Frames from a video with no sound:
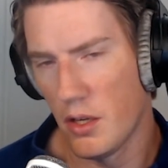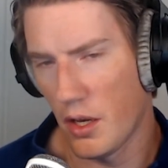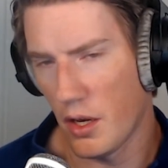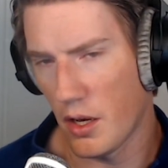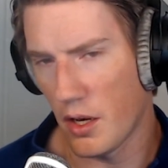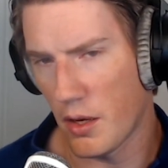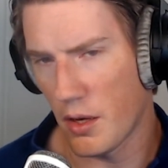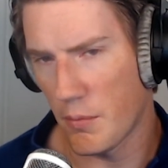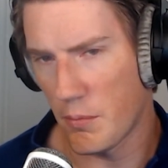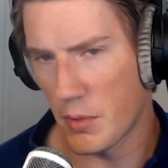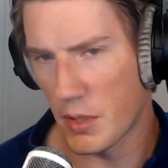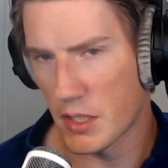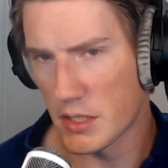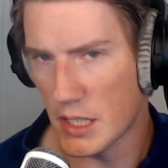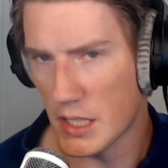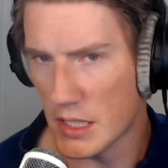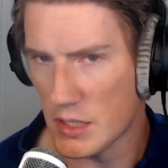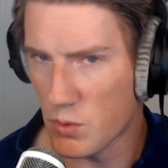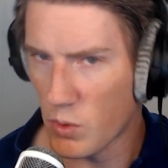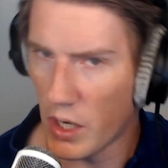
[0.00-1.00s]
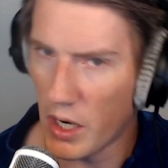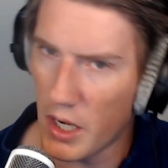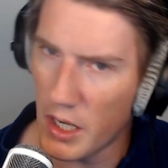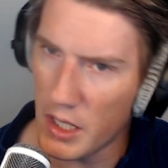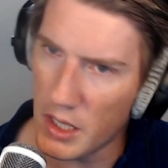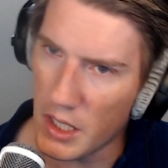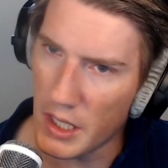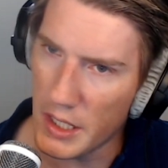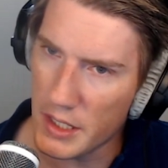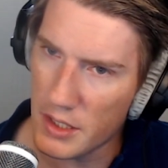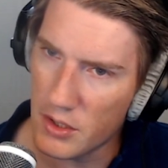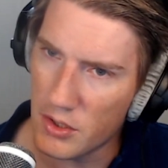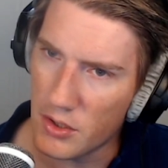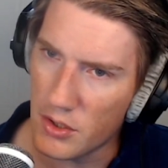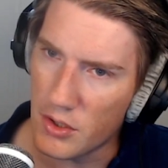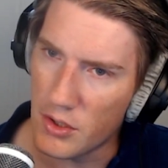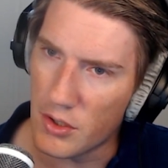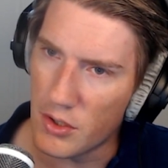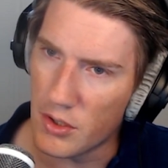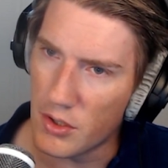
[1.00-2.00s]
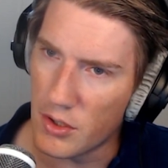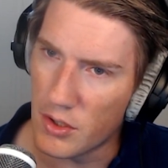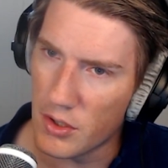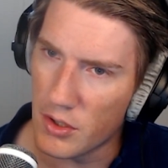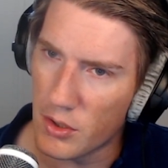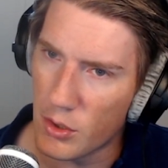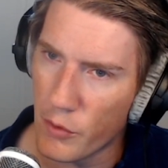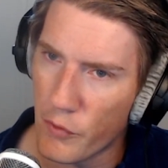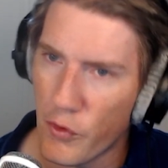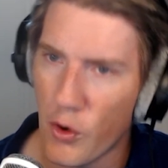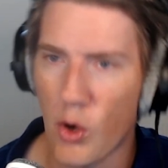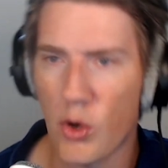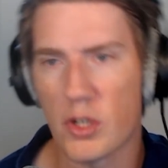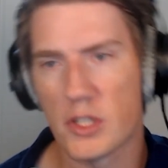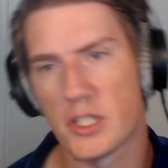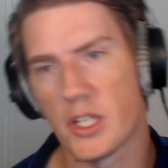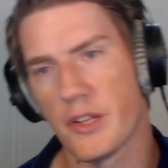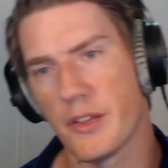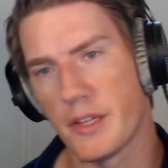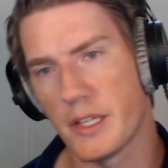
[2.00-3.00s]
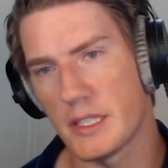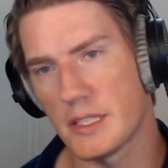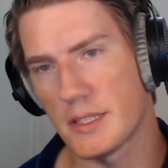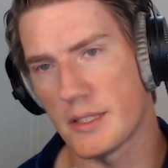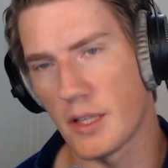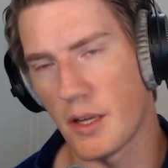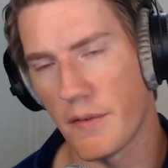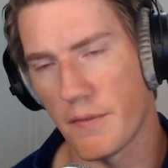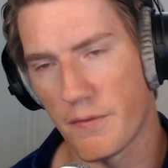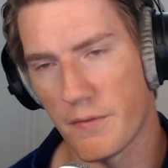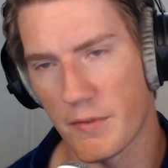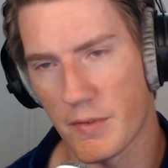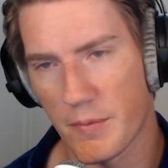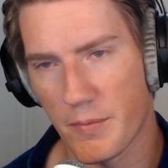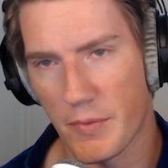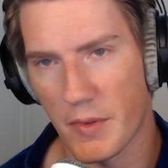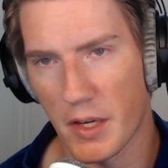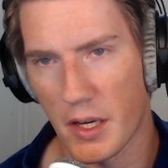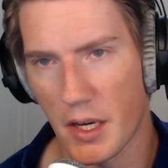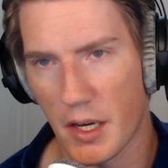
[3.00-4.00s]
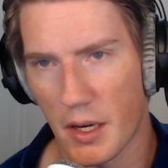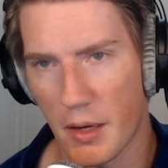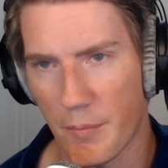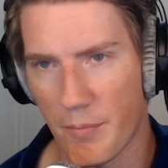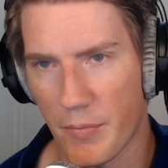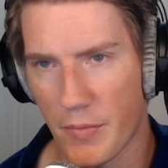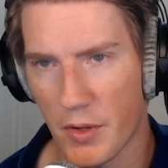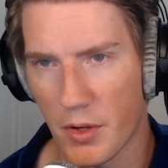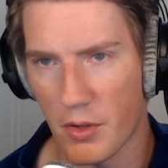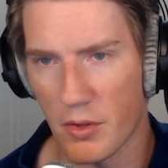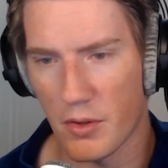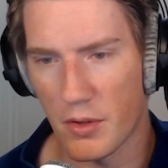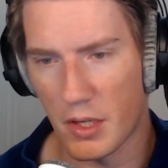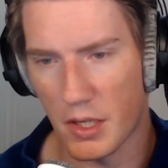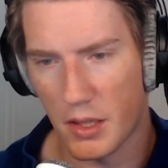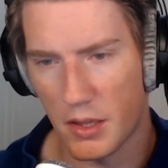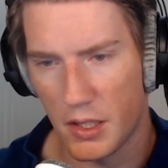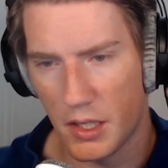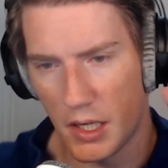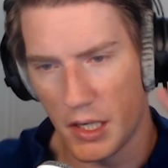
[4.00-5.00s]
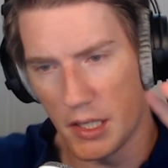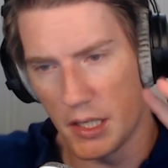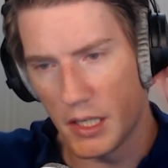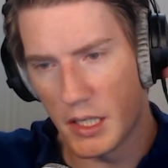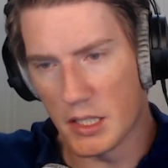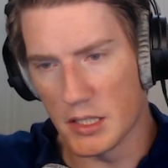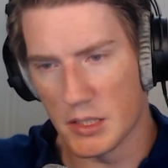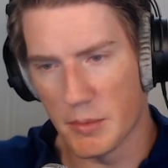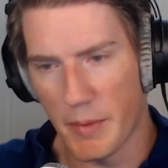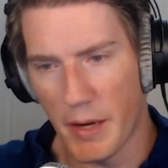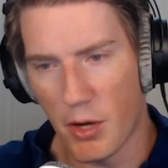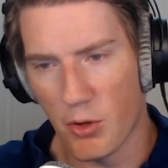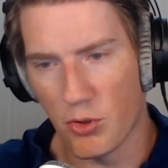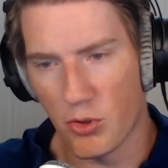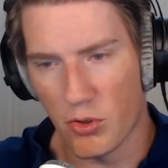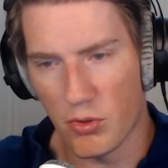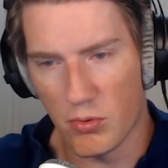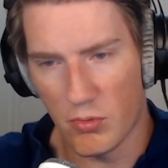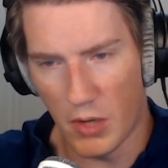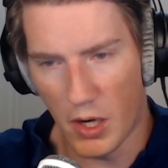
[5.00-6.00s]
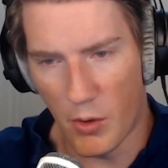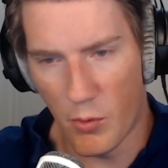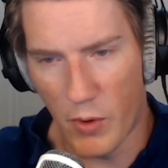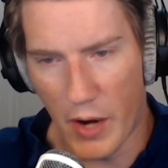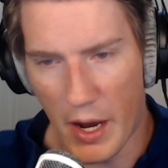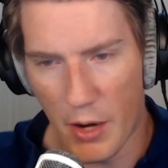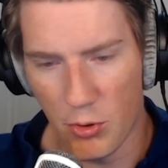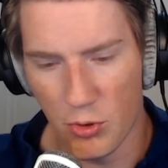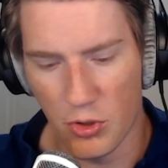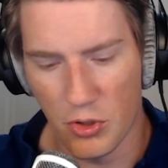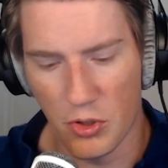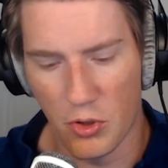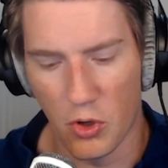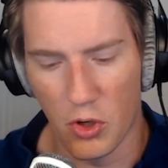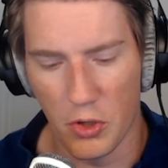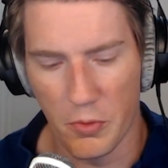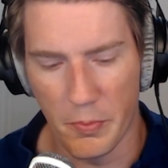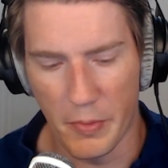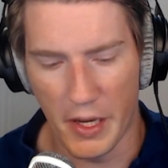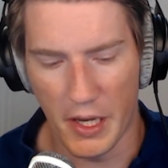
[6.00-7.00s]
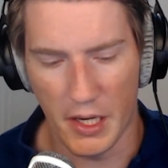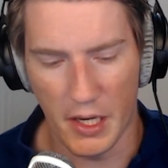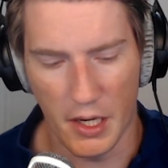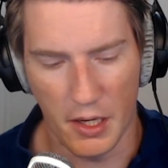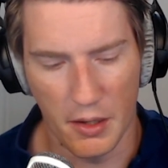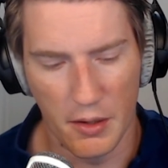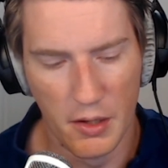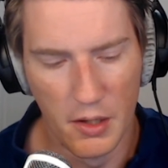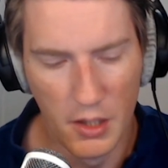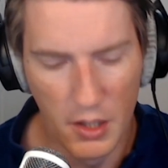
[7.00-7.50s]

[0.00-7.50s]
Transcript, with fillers: Uh, because that's where I like to to focus on this stuff, um, on like the ideas about around gold making.